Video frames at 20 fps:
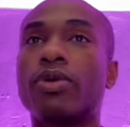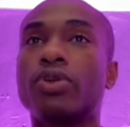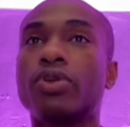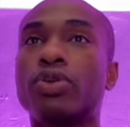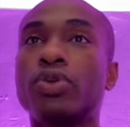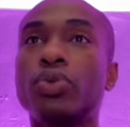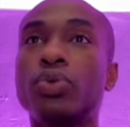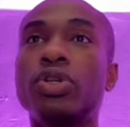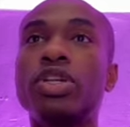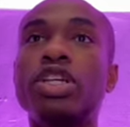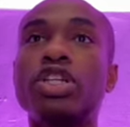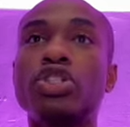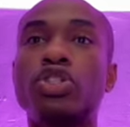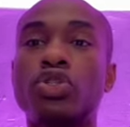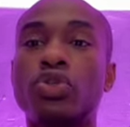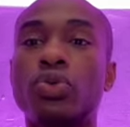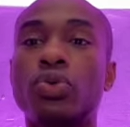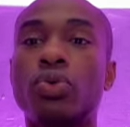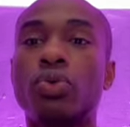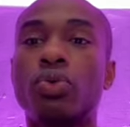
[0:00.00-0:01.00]
you need
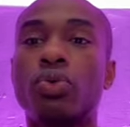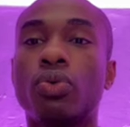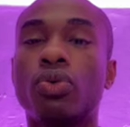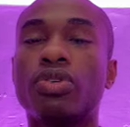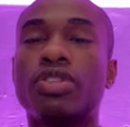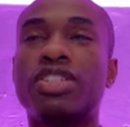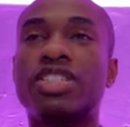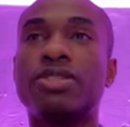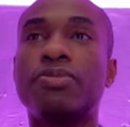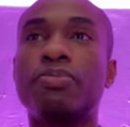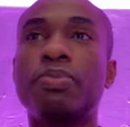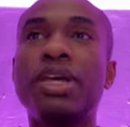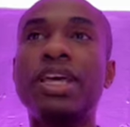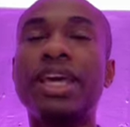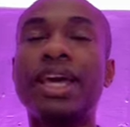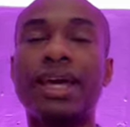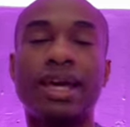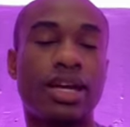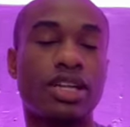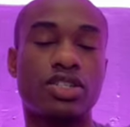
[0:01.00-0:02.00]
to speak
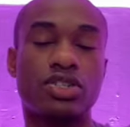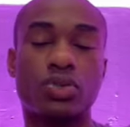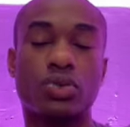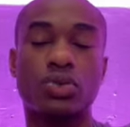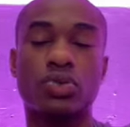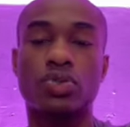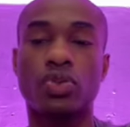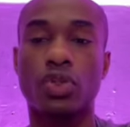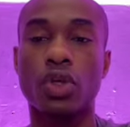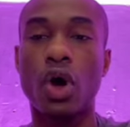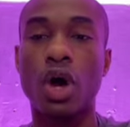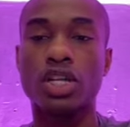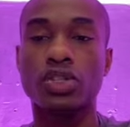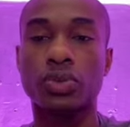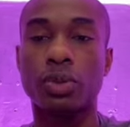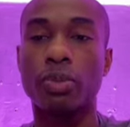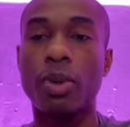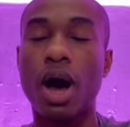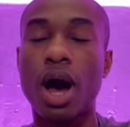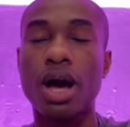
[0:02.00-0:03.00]
against those thoughts
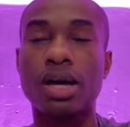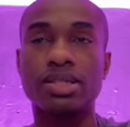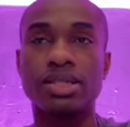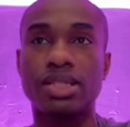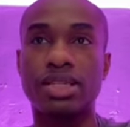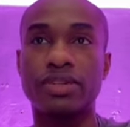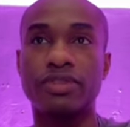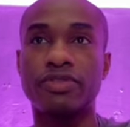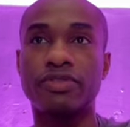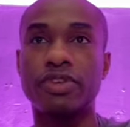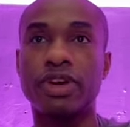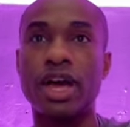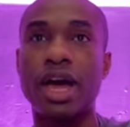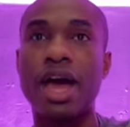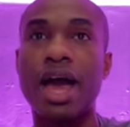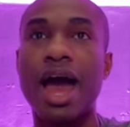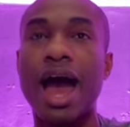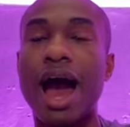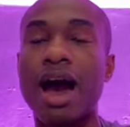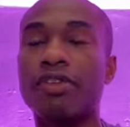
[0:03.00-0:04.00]
with positive
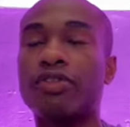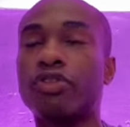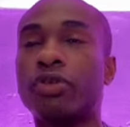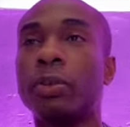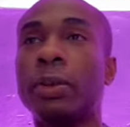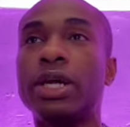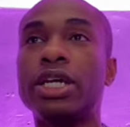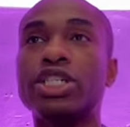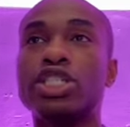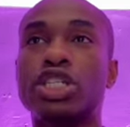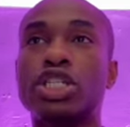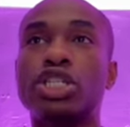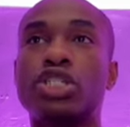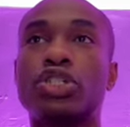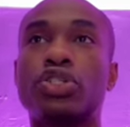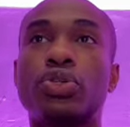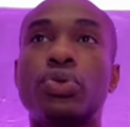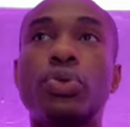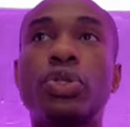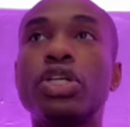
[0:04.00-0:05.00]

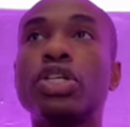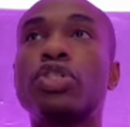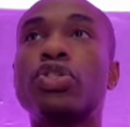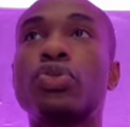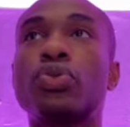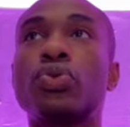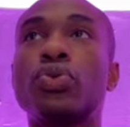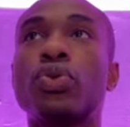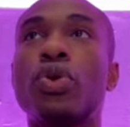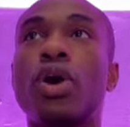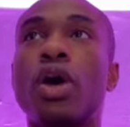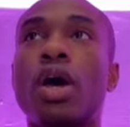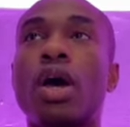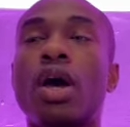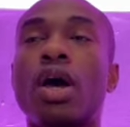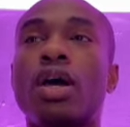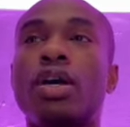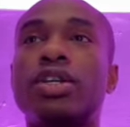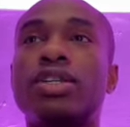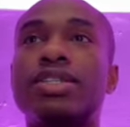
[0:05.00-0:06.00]
affirmations you need to
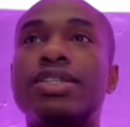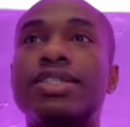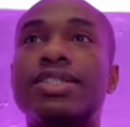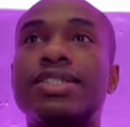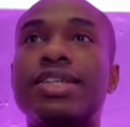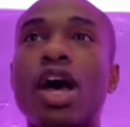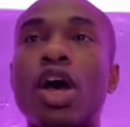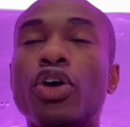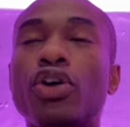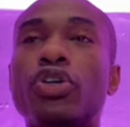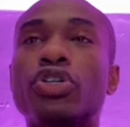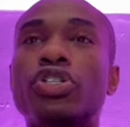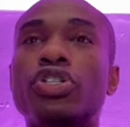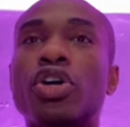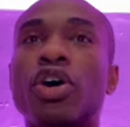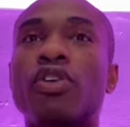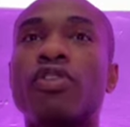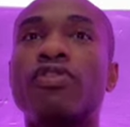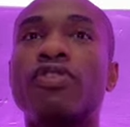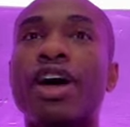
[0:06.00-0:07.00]
tell
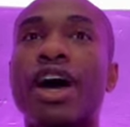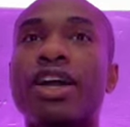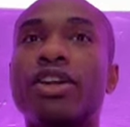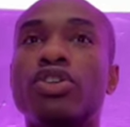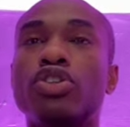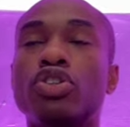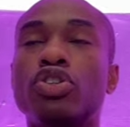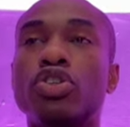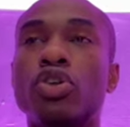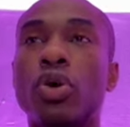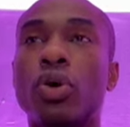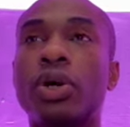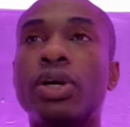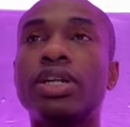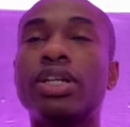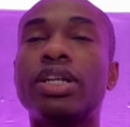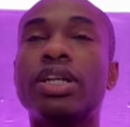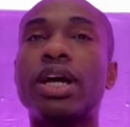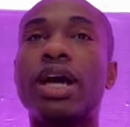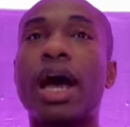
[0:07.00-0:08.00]
yourself that you know
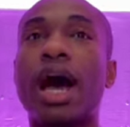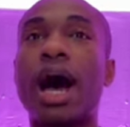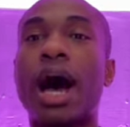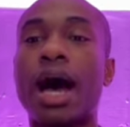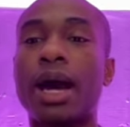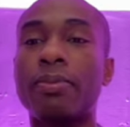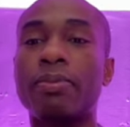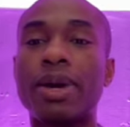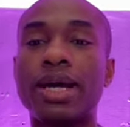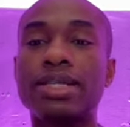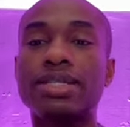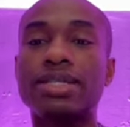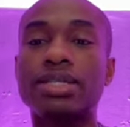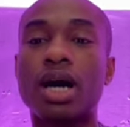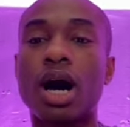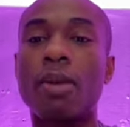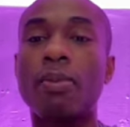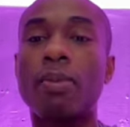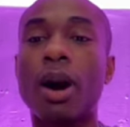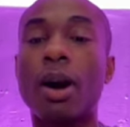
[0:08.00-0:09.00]
what i messed
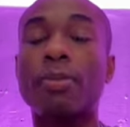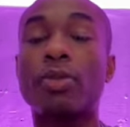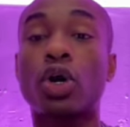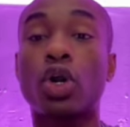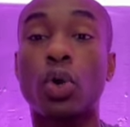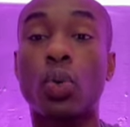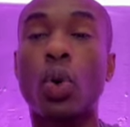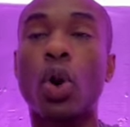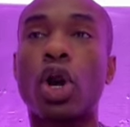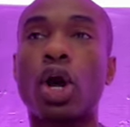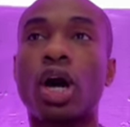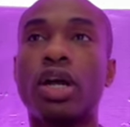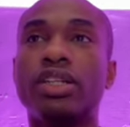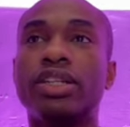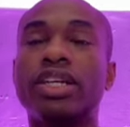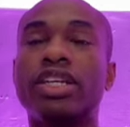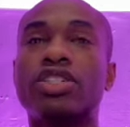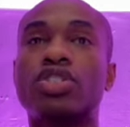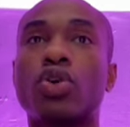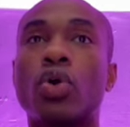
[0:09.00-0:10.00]
up i'm gonna work on
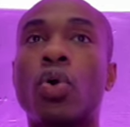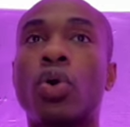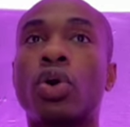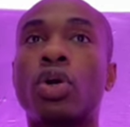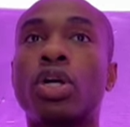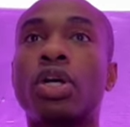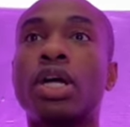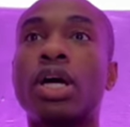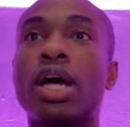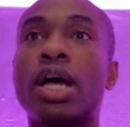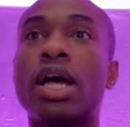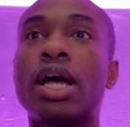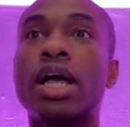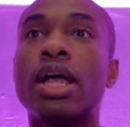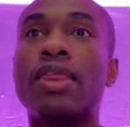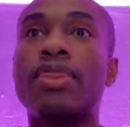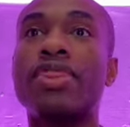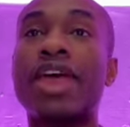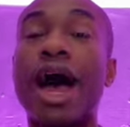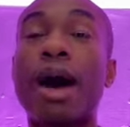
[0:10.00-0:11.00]
this or
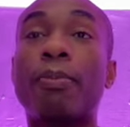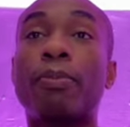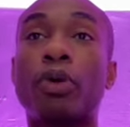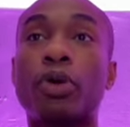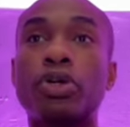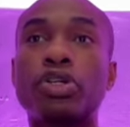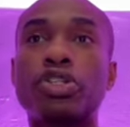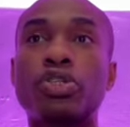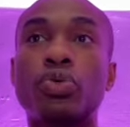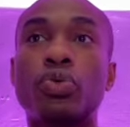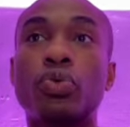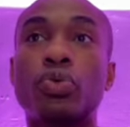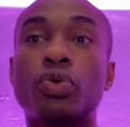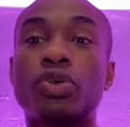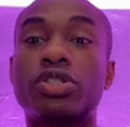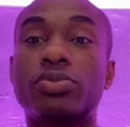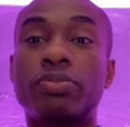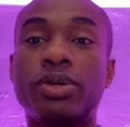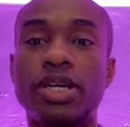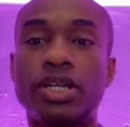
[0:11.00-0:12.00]
that person who
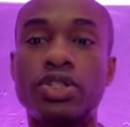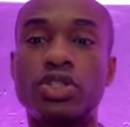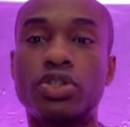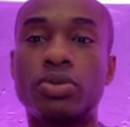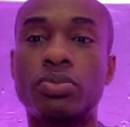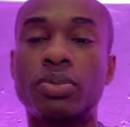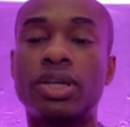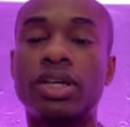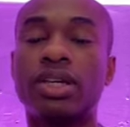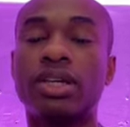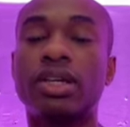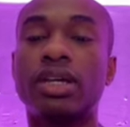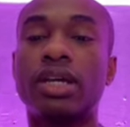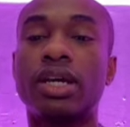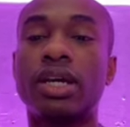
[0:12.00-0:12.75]
was mean to me